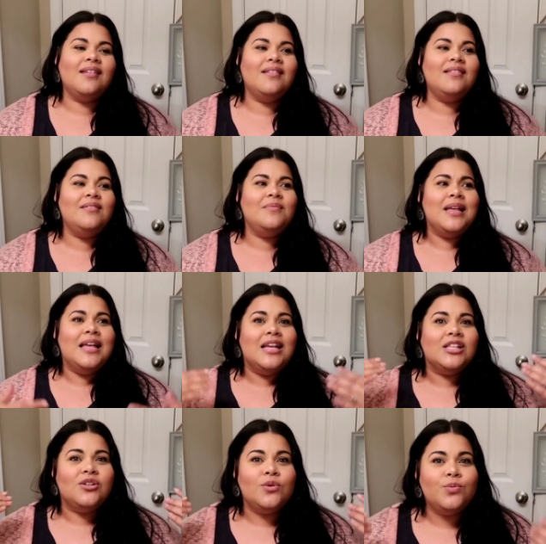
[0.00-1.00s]
Um,
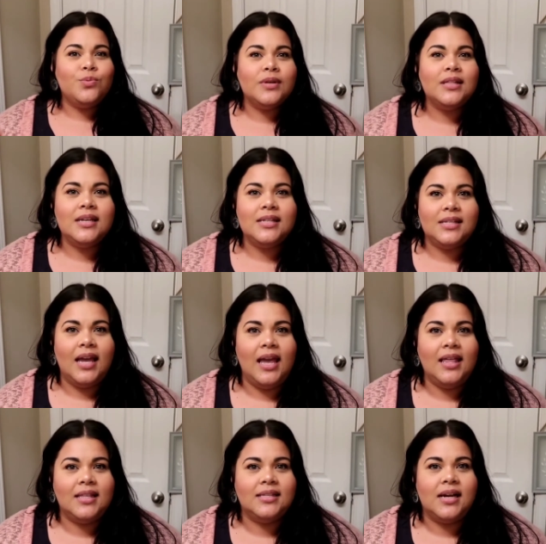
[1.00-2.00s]
to really
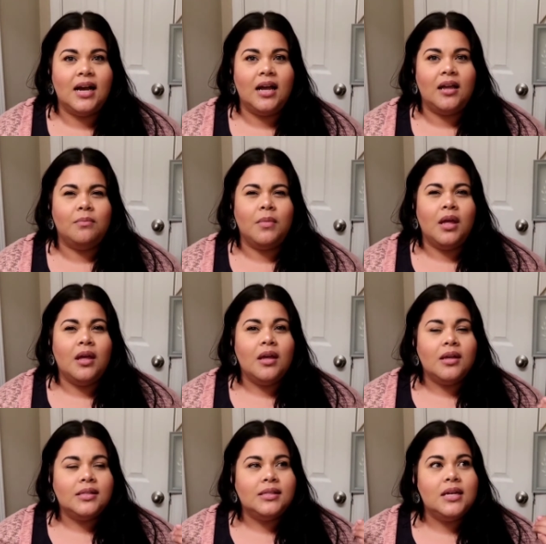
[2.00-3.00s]
take the time
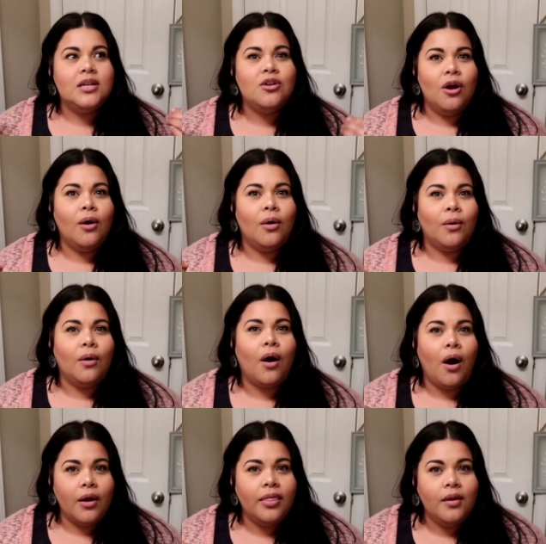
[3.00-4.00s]
to know
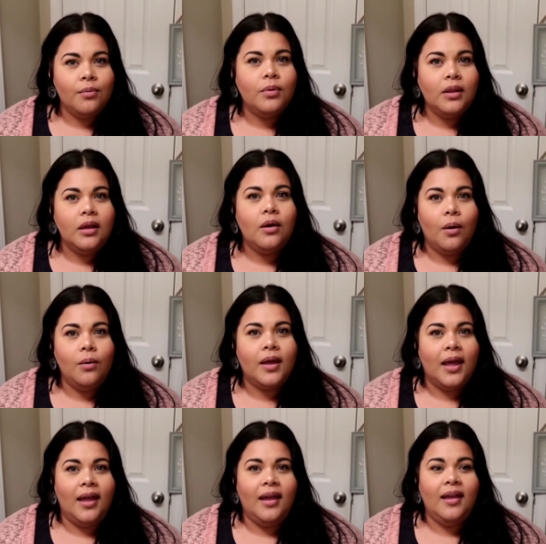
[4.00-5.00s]
are they really
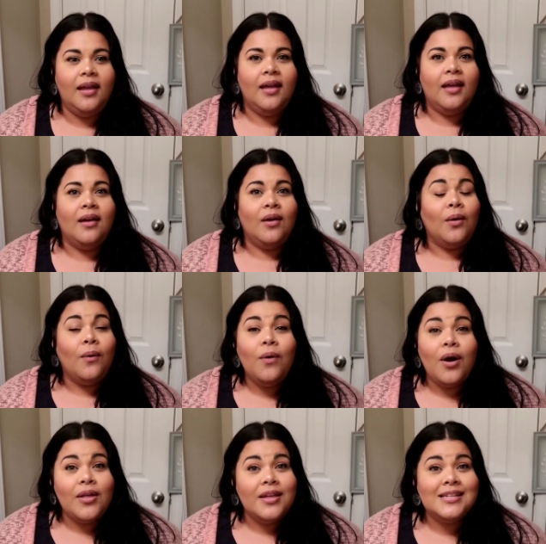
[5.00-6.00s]
okay
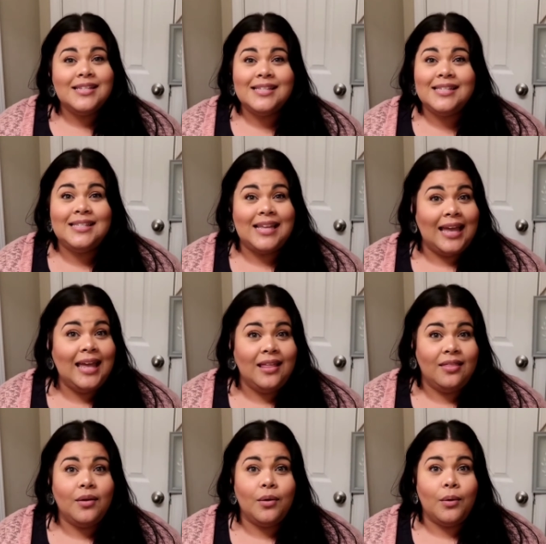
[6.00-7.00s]
or are they just
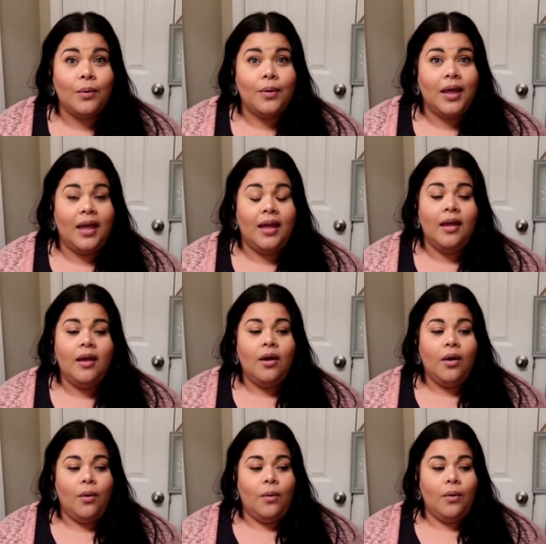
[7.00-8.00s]
saying they're okay
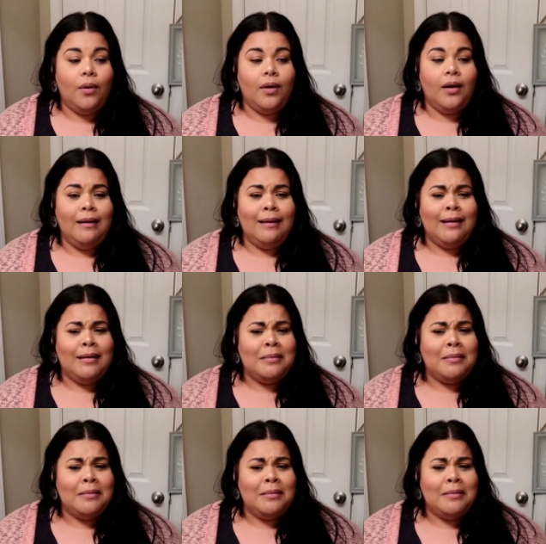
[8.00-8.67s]
or